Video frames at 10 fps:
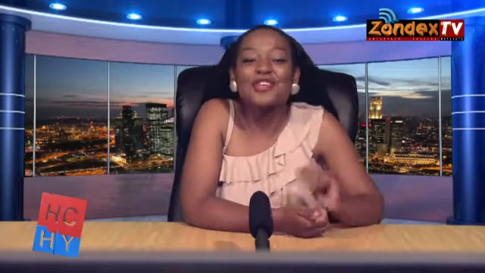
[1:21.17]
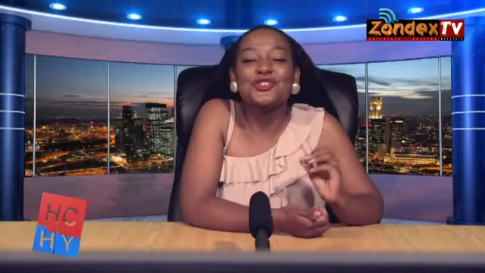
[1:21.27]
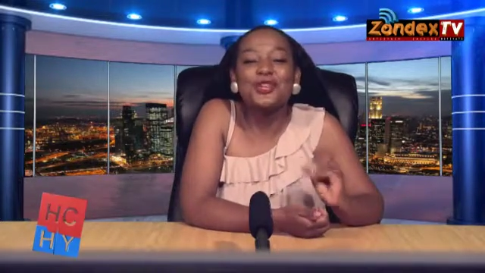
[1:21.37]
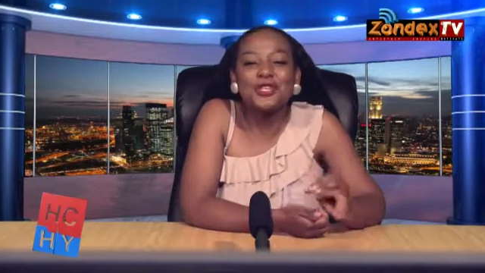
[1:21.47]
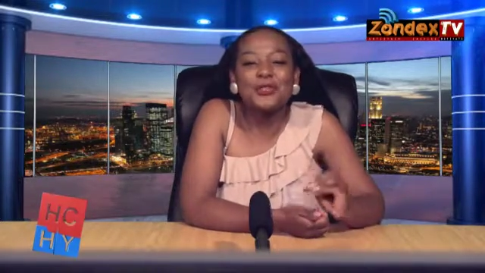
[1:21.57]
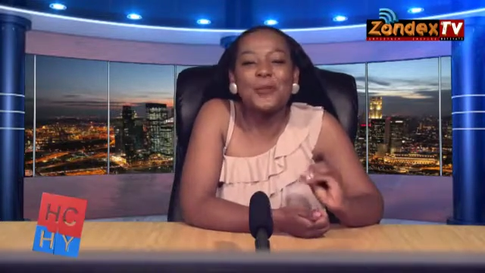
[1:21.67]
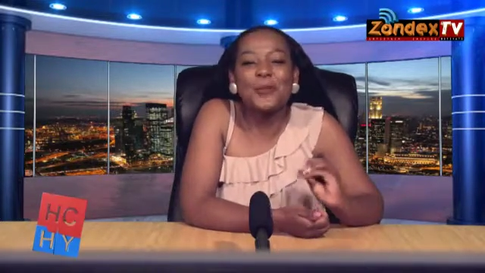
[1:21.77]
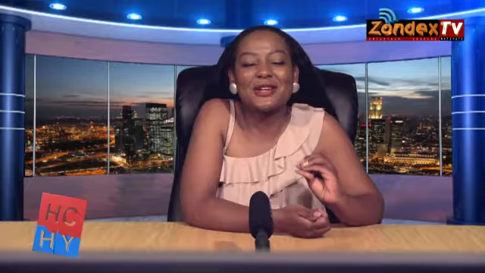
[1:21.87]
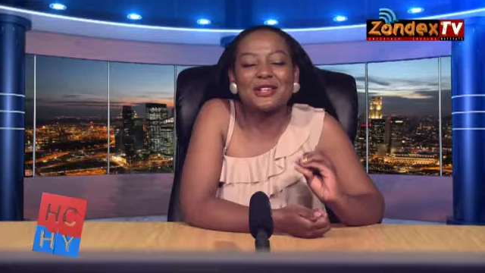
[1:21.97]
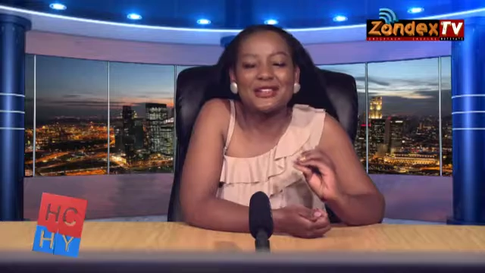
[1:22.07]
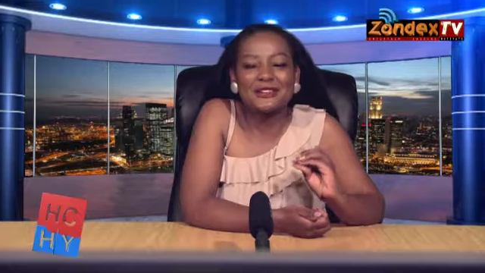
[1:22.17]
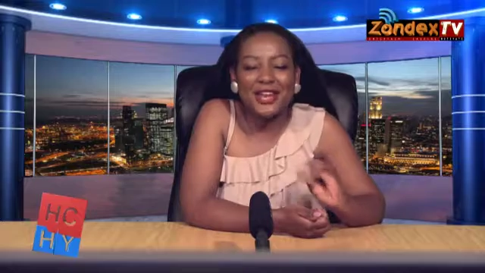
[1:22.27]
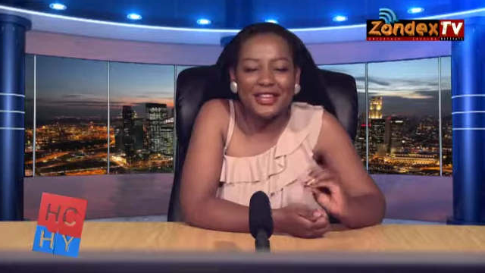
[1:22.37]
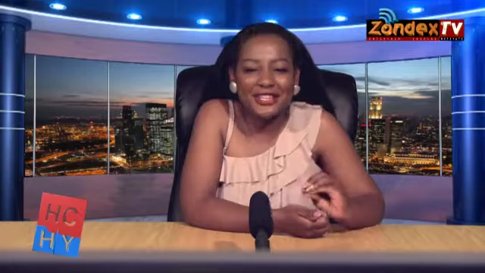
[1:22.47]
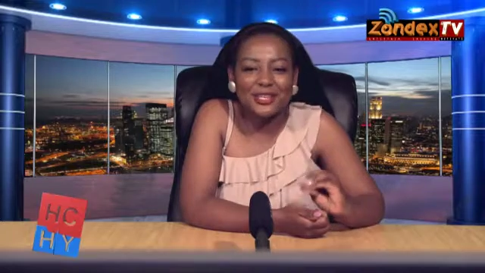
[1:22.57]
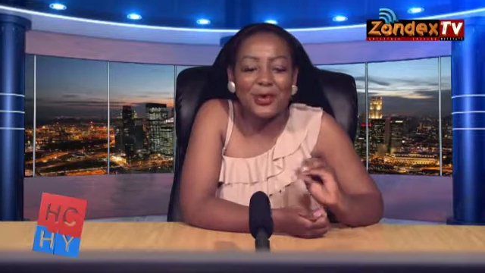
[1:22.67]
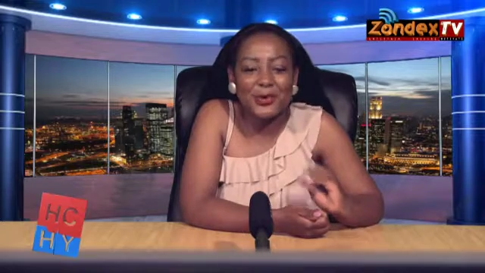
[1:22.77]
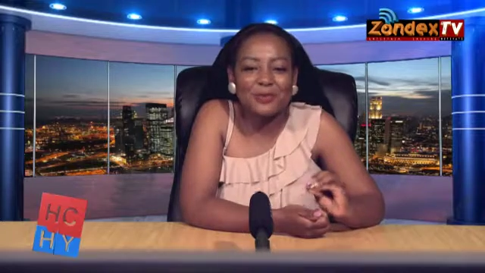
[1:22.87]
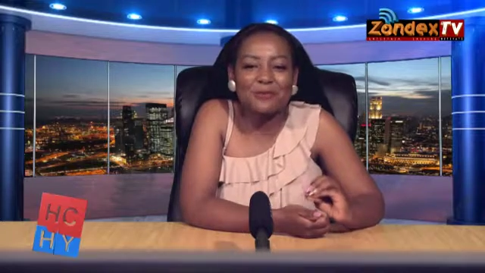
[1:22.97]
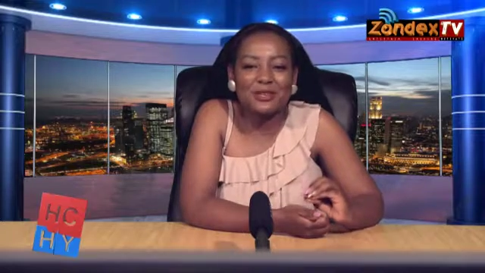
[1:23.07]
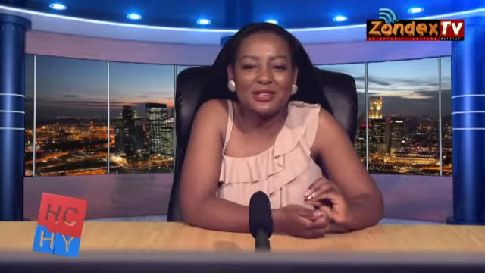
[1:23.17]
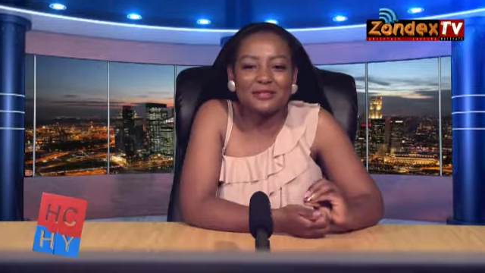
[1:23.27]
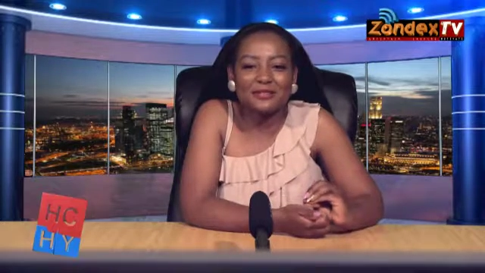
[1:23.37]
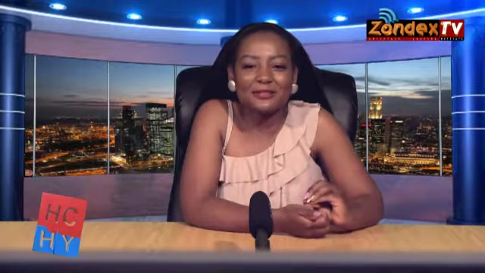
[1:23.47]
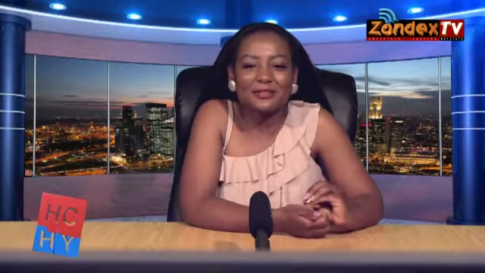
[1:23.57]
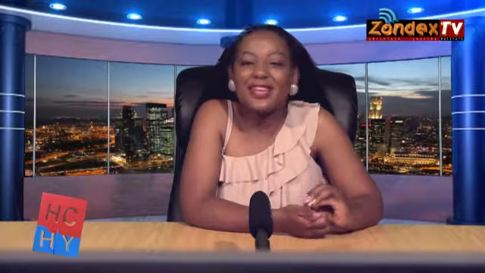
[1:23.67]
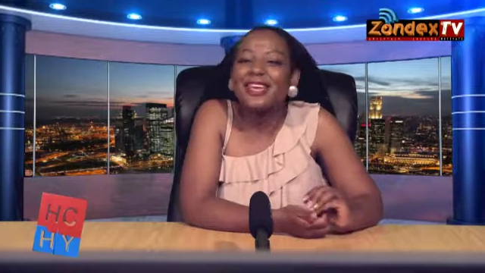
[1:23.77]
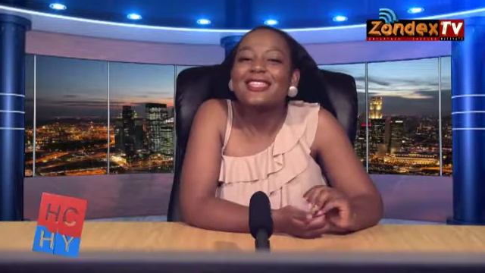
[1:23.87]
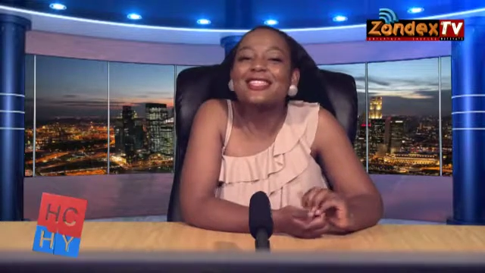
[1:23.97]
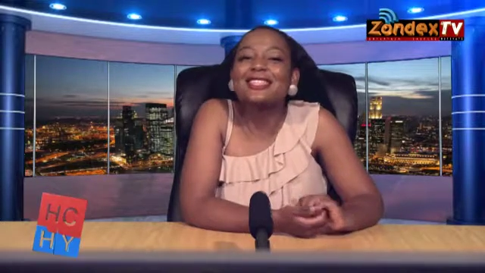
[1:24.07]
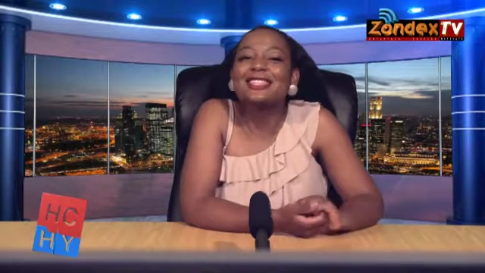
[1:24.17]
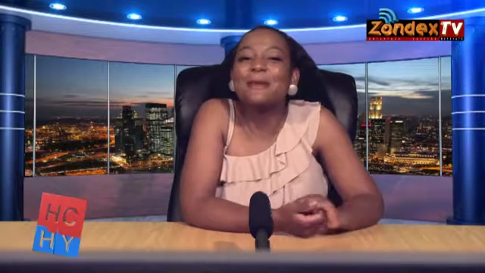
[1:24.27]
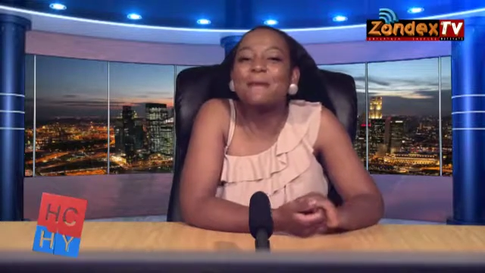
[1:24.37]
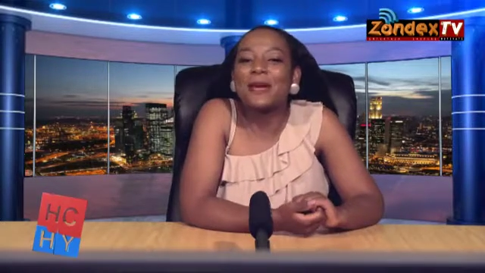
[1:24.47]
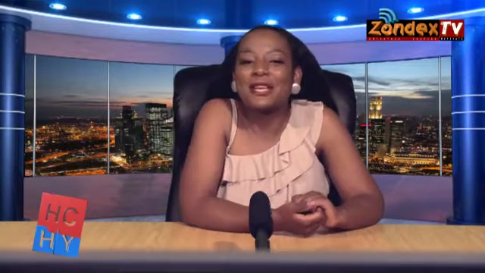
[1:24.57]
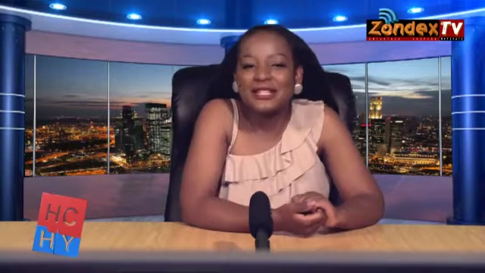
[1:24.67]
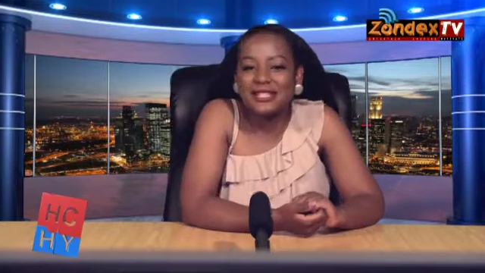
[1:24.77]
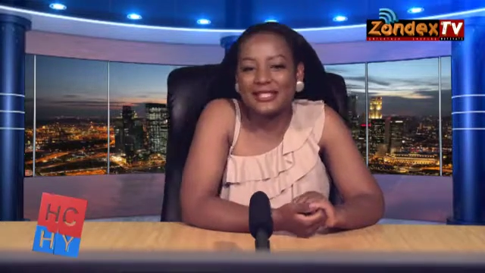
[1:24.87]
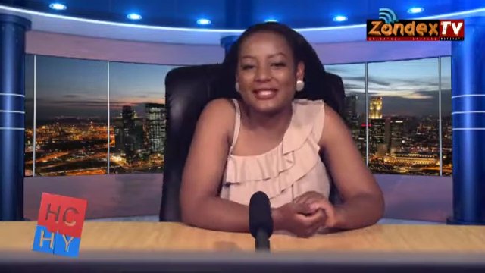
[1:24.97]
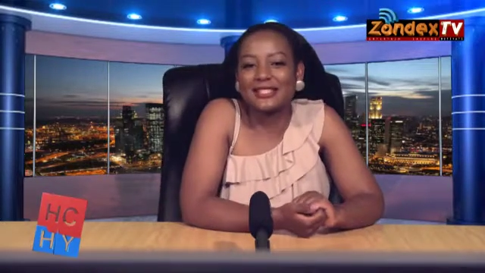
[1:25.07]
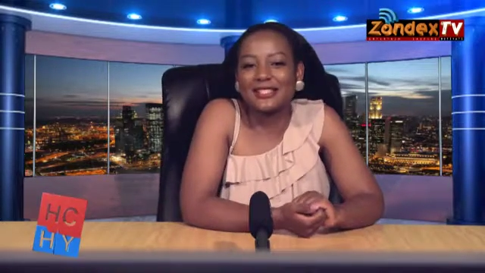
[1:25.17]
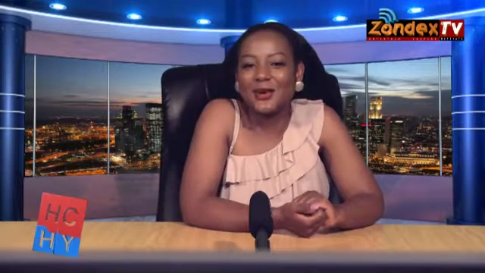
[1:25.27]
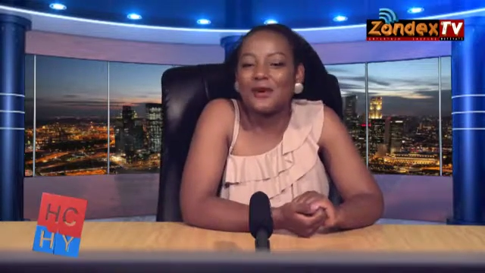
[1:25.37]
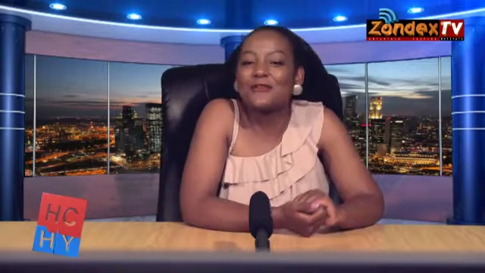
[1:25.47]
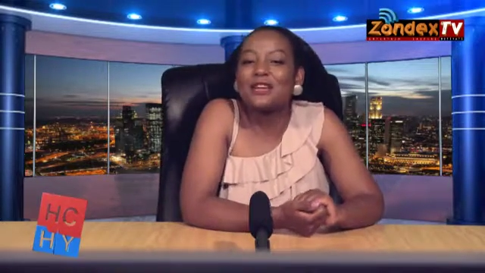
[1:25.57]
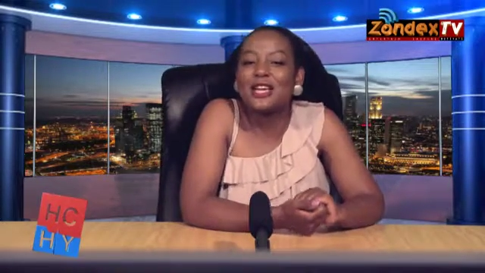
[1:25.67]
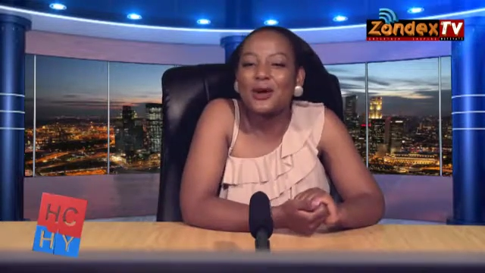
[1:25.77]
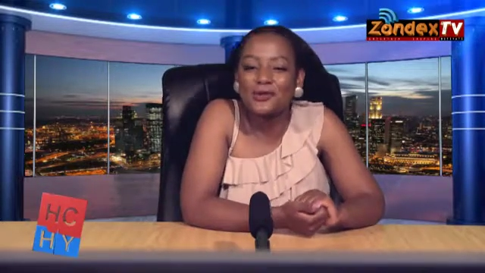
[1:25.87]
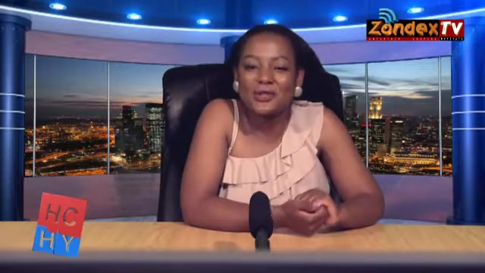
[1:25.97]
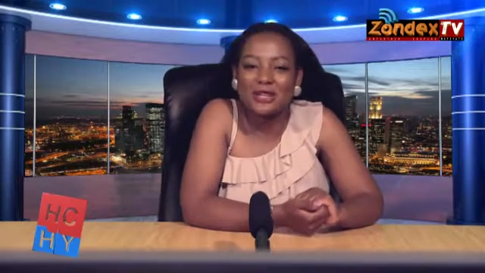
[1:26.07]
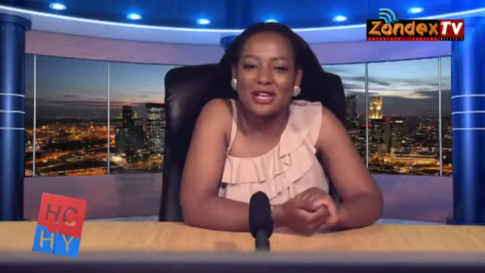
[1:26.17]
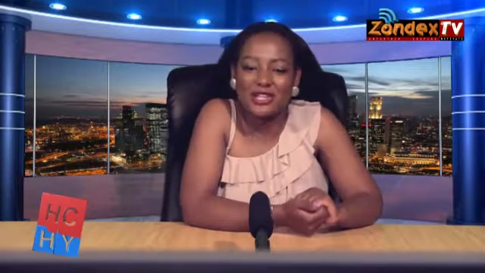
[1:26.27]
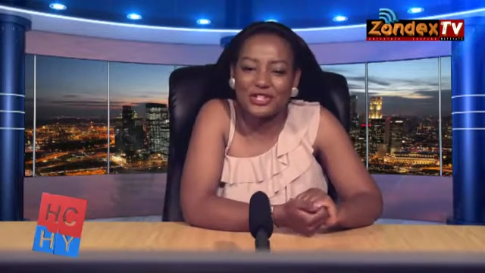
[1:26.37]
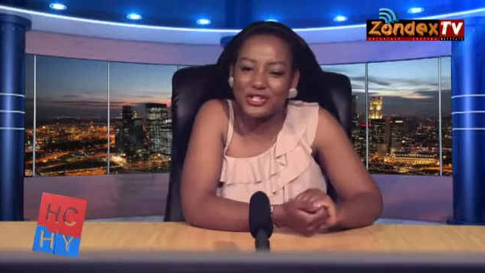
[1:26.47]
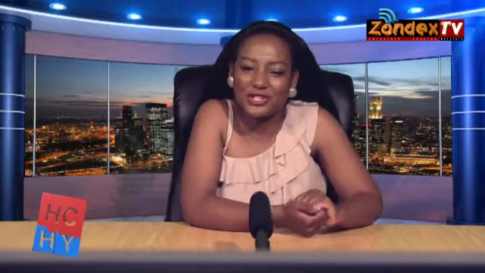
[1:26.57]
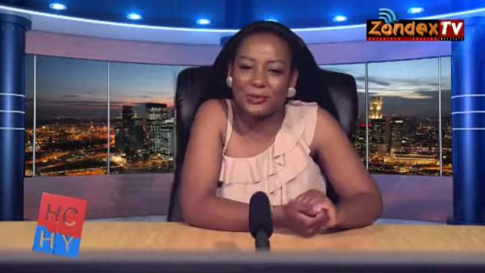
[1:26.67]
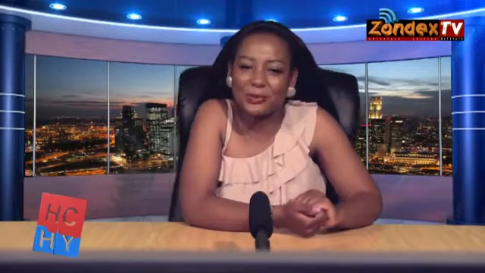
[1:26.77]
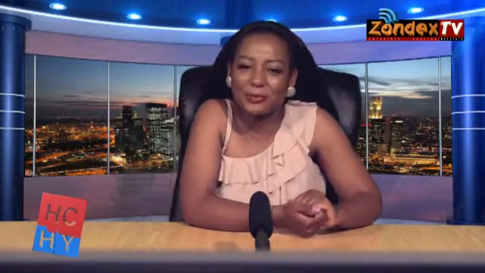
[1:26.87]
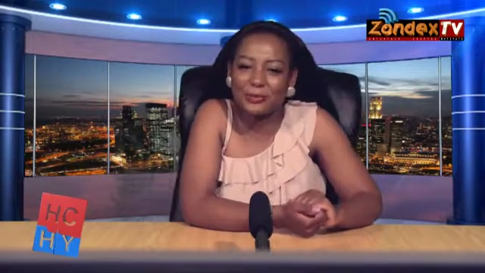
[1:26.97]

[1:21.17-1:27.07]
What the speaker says: Treat your partner right and honorably. This is the basis of a healthy relationship.